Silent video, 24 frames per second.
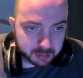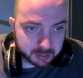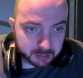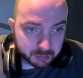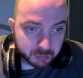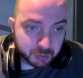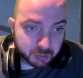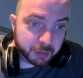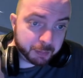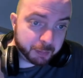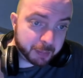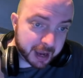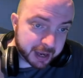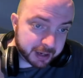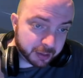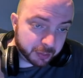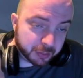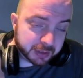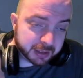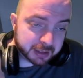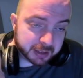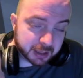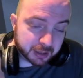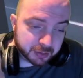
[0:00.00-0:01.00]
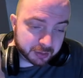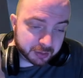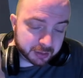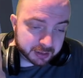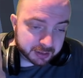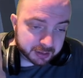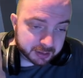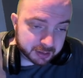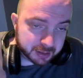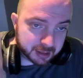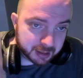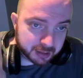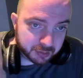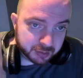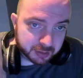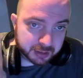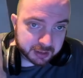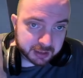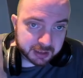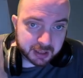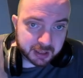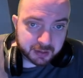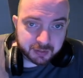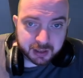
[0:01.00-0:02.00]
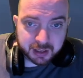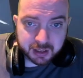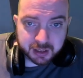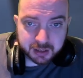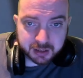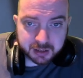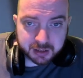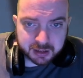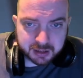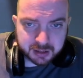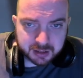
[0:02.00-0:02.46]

With the pedals, it's 170.